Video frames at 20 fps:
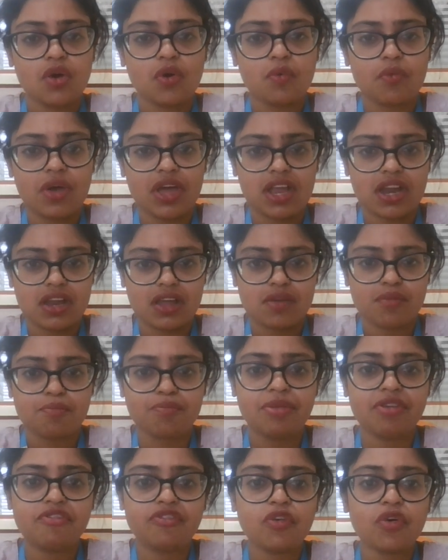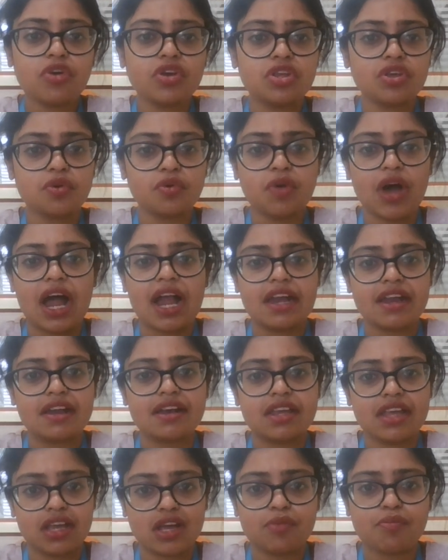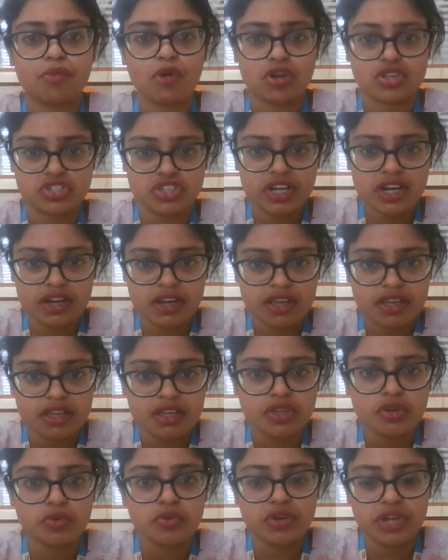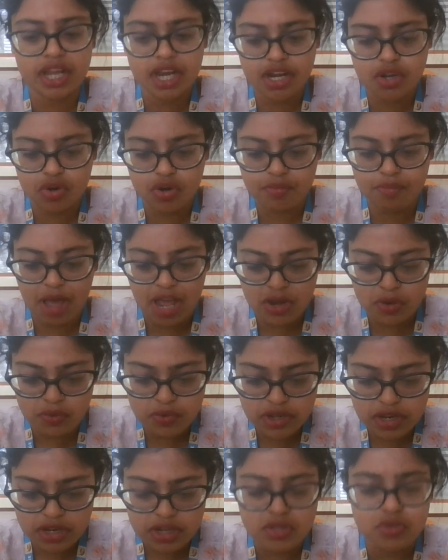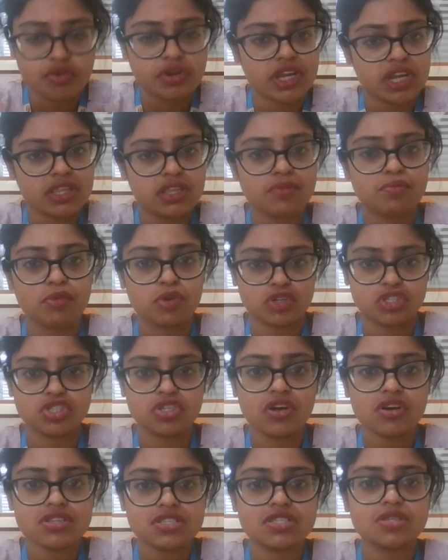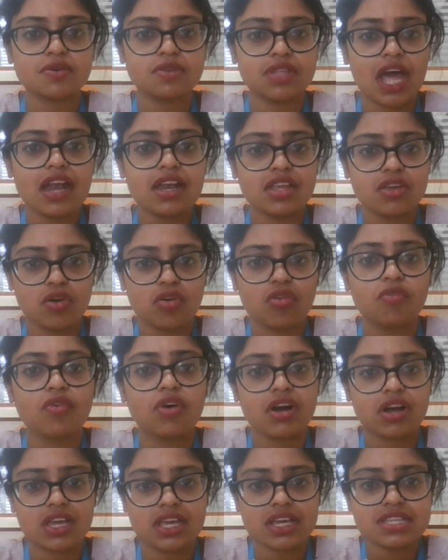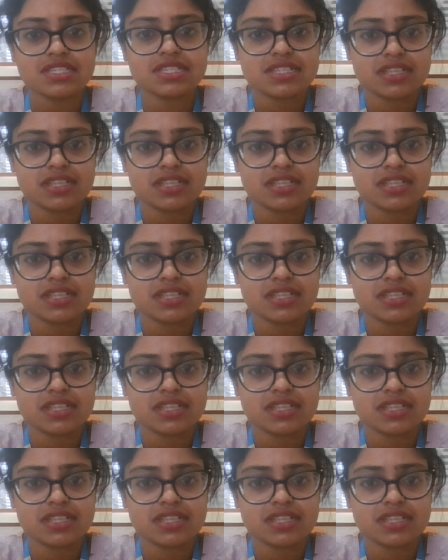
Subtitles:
where before you undertake a project, you read your manual, you read the brochure so that your work is